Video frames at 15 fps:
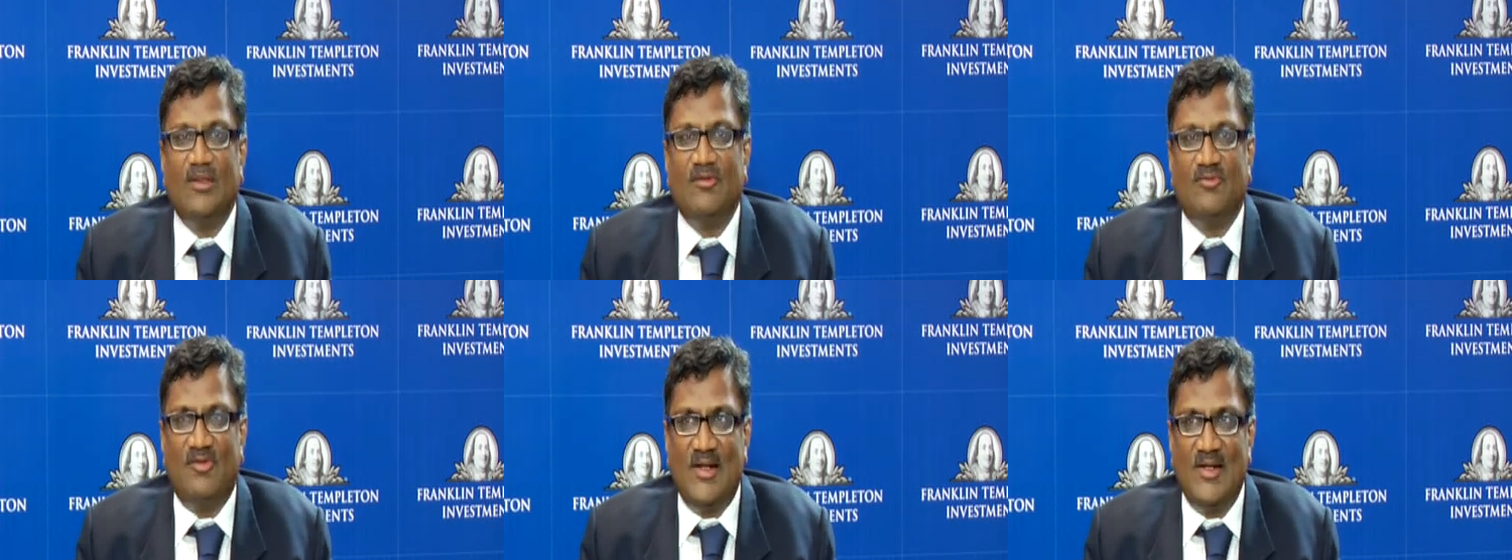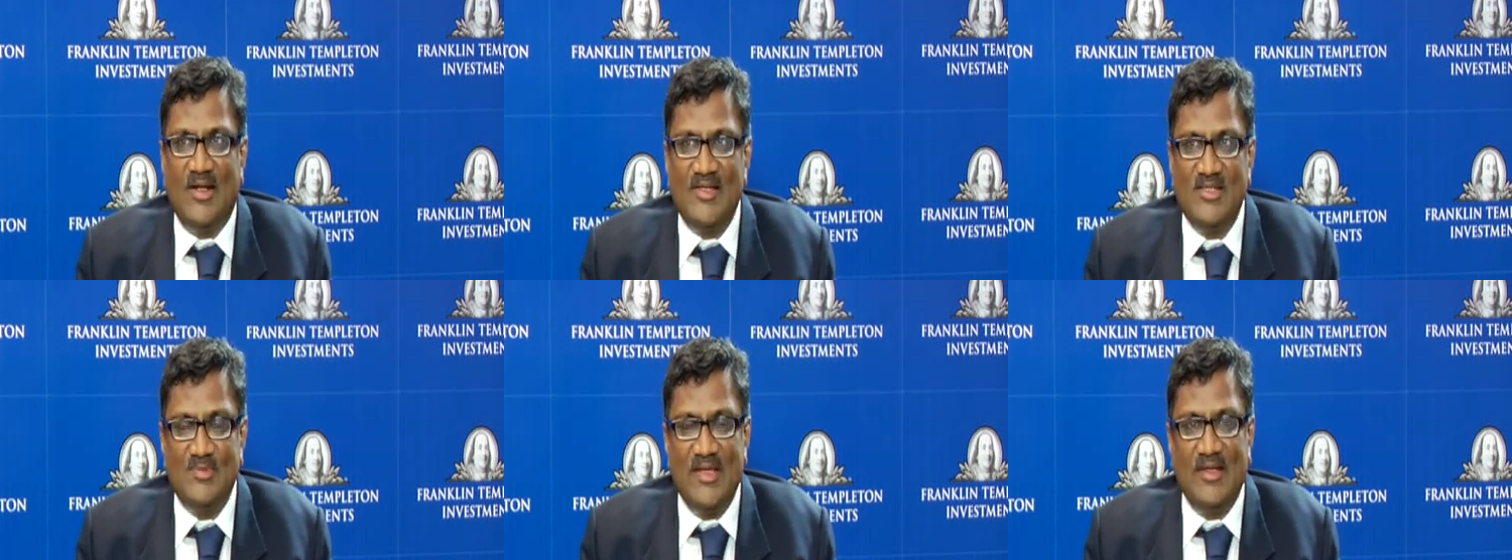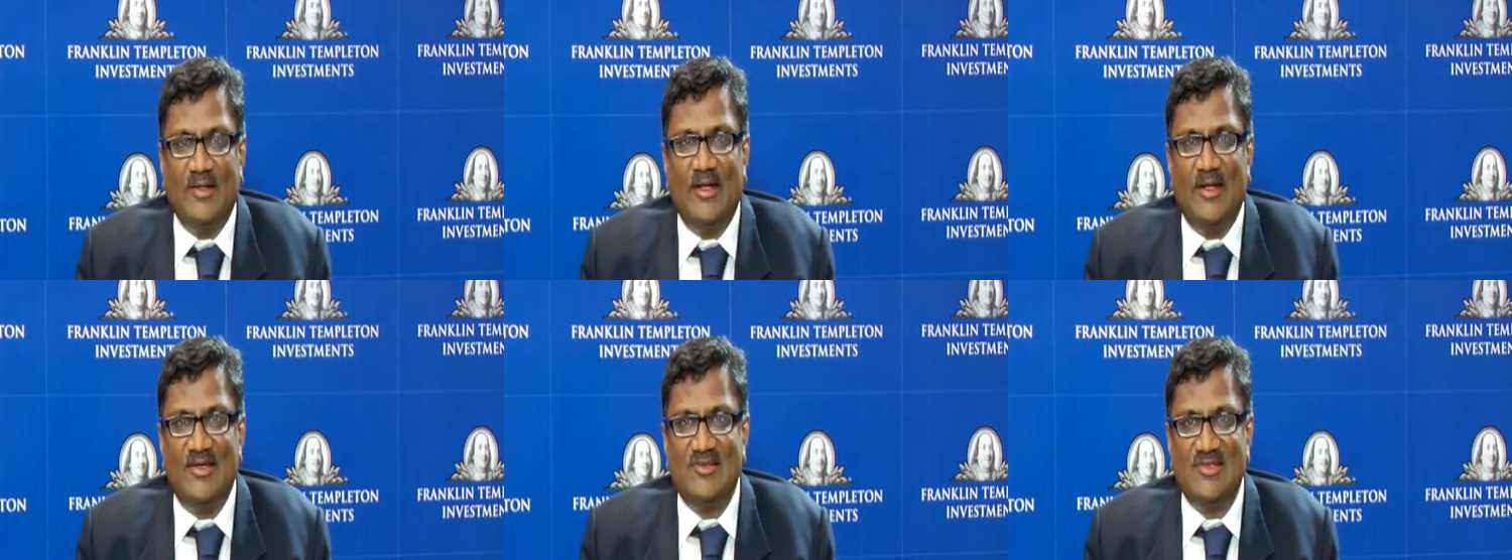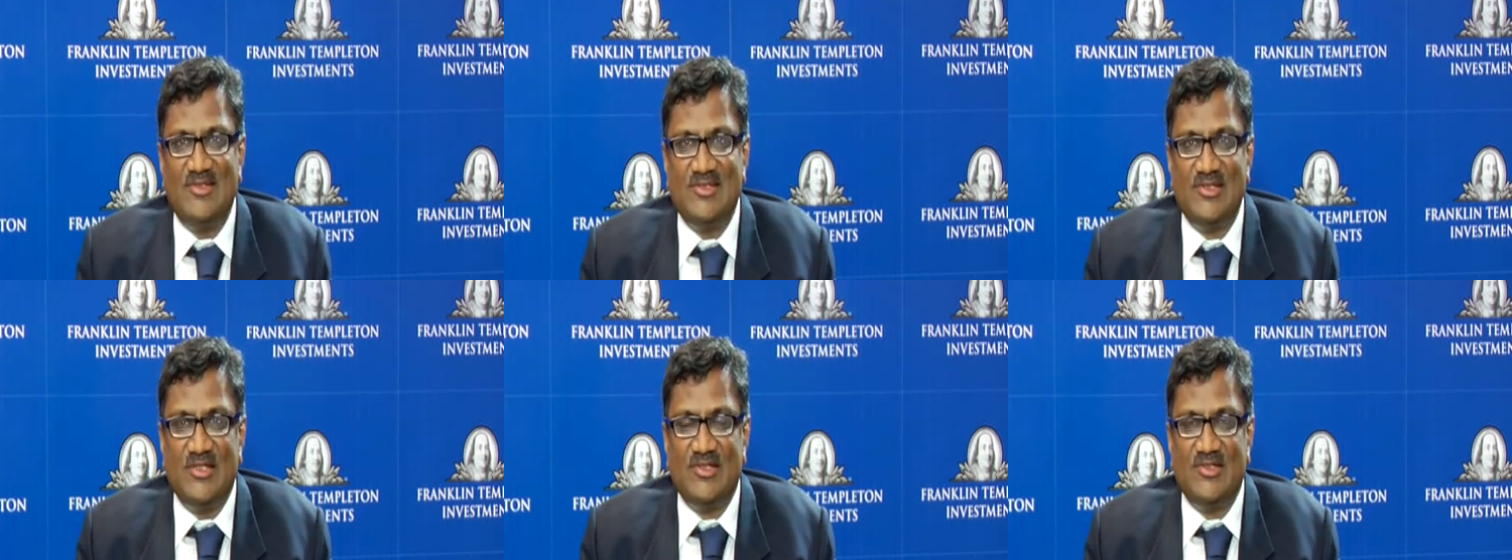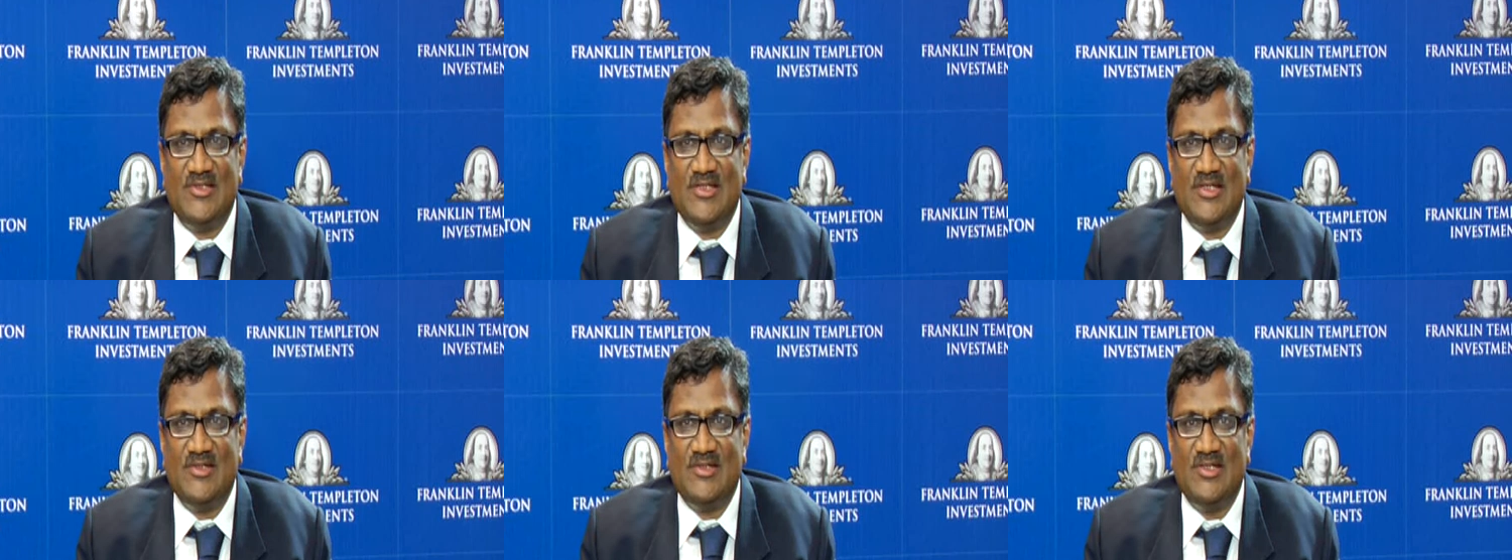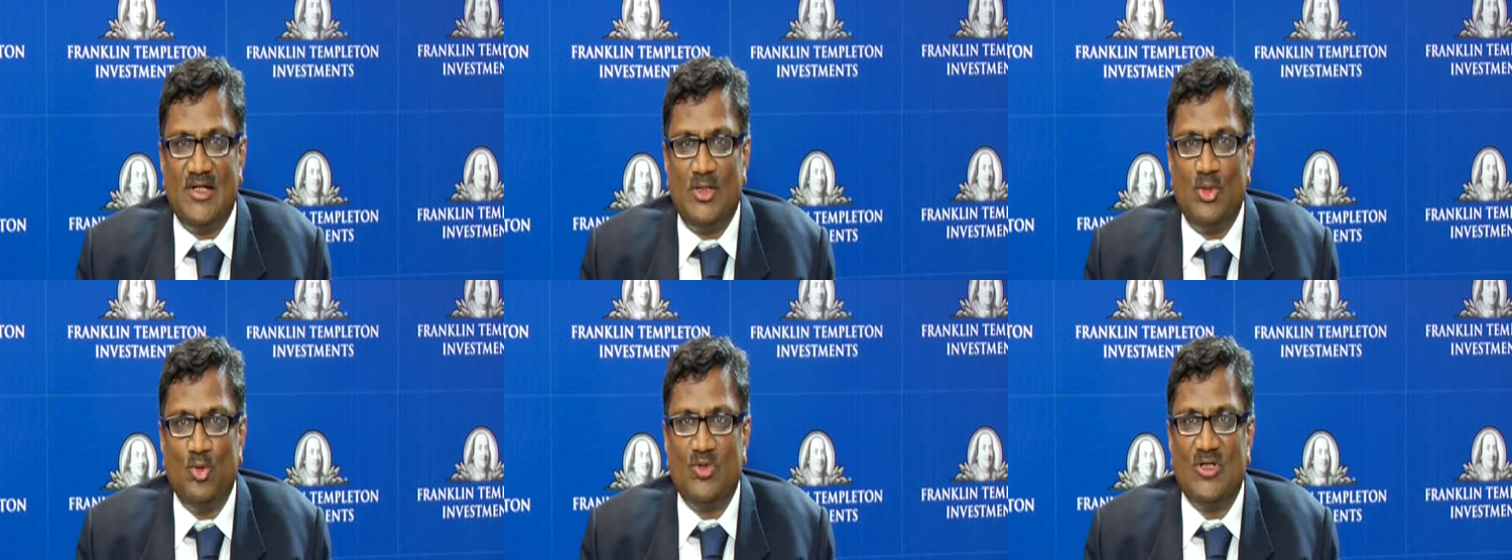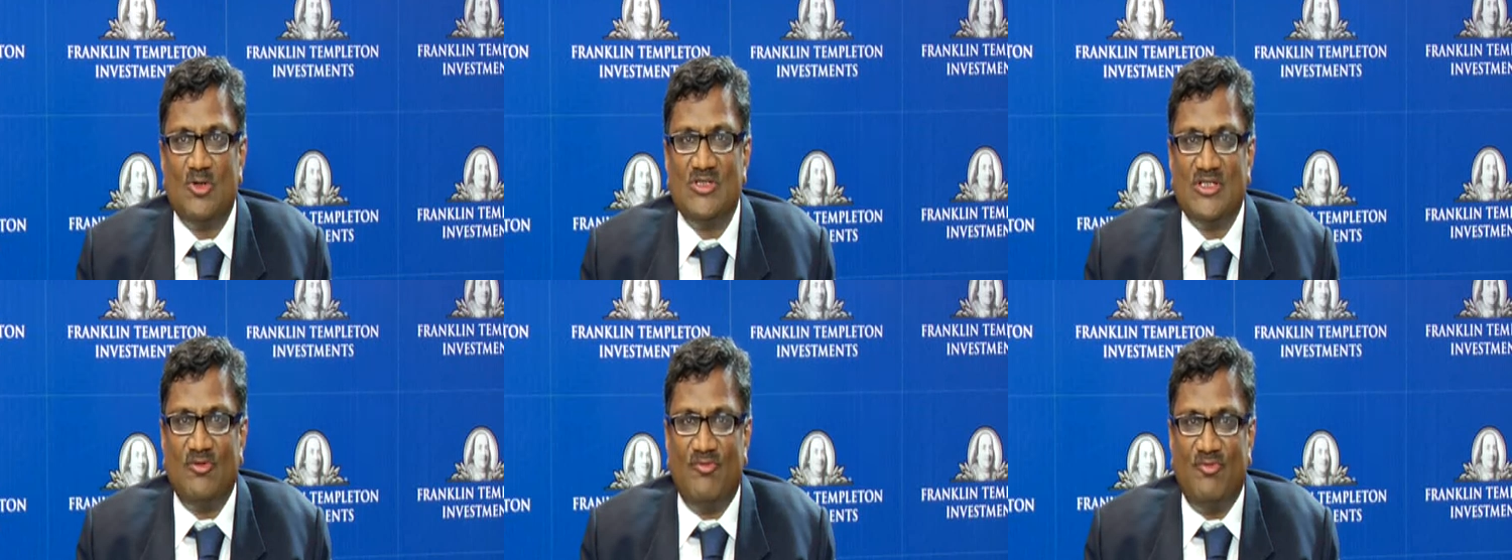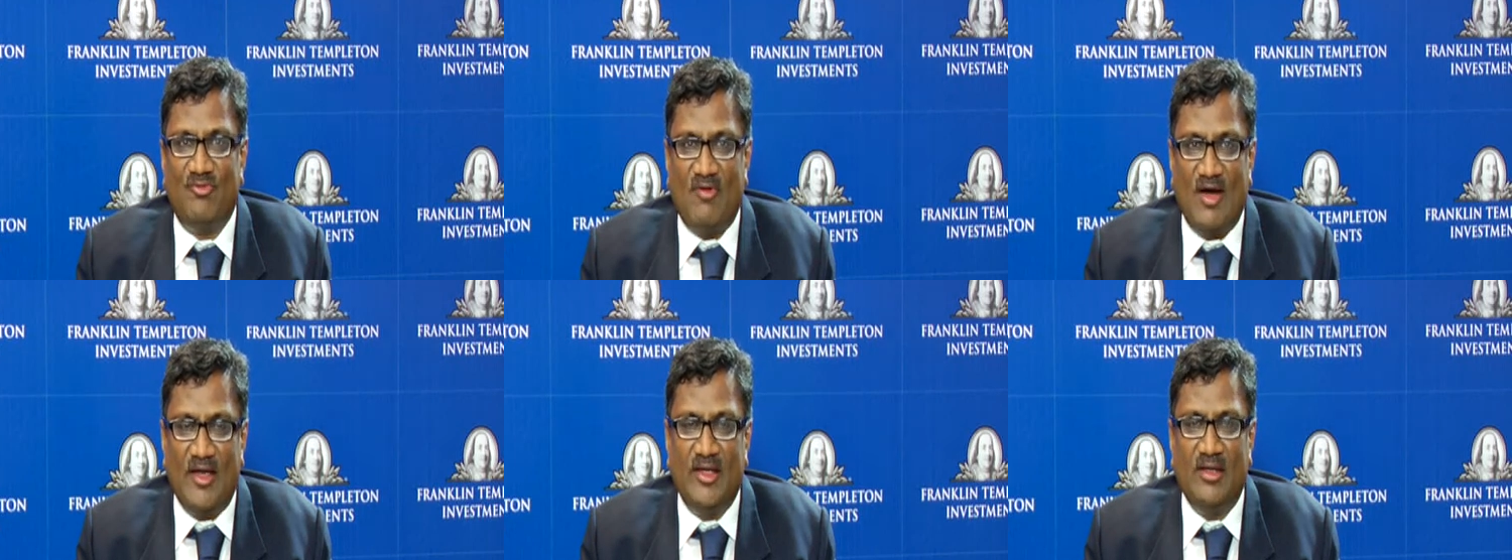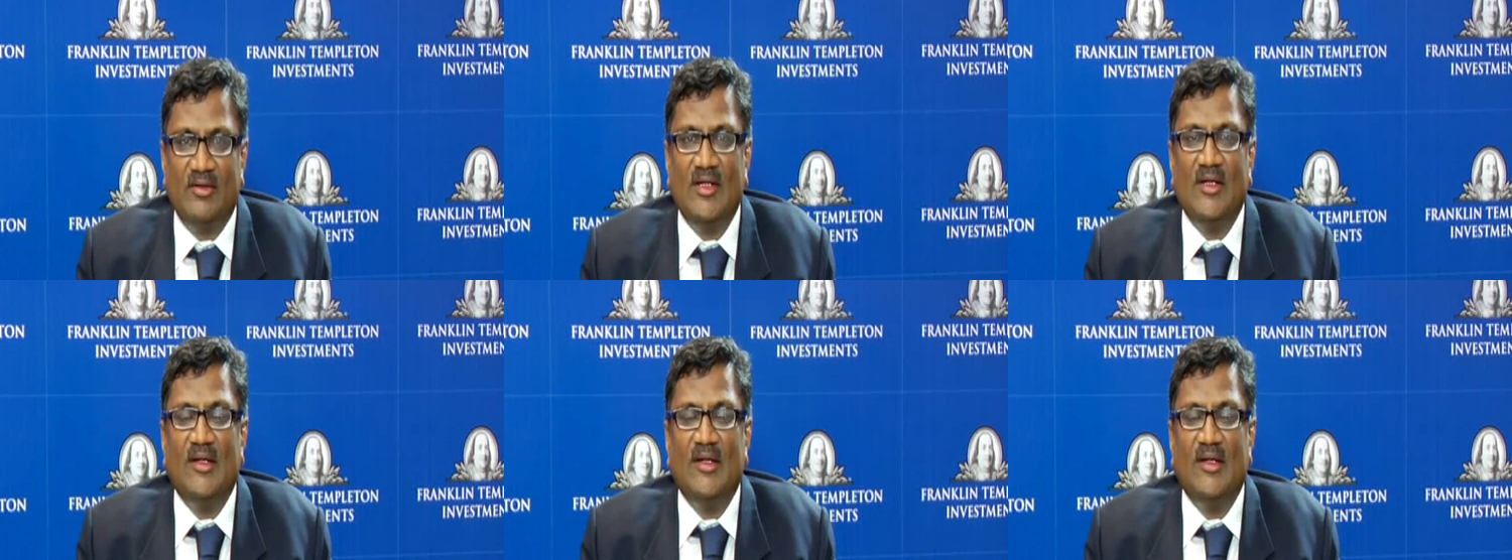The fund has been in existence since 2005,